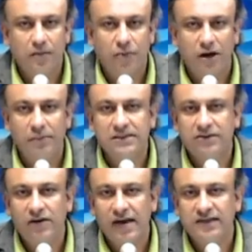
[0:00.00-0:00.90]
Prime
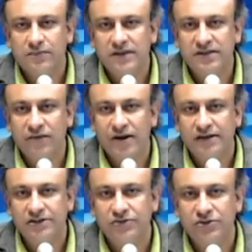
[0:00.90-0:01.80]
Minister expressing
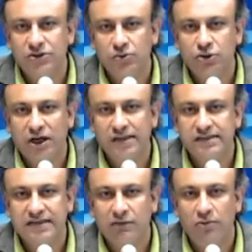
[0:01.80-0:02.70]
gratitude to
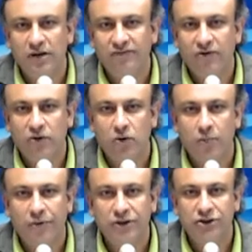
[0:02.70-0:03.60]
Chinese government for
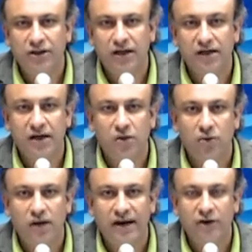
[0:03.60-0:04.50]
cooperation in
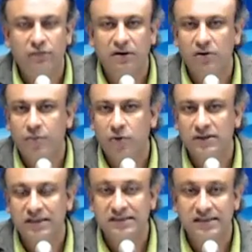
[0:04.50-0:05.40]
Karot hydropower
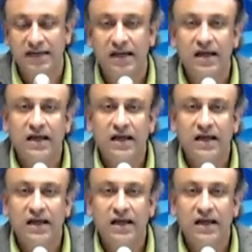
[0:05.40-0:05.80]
project said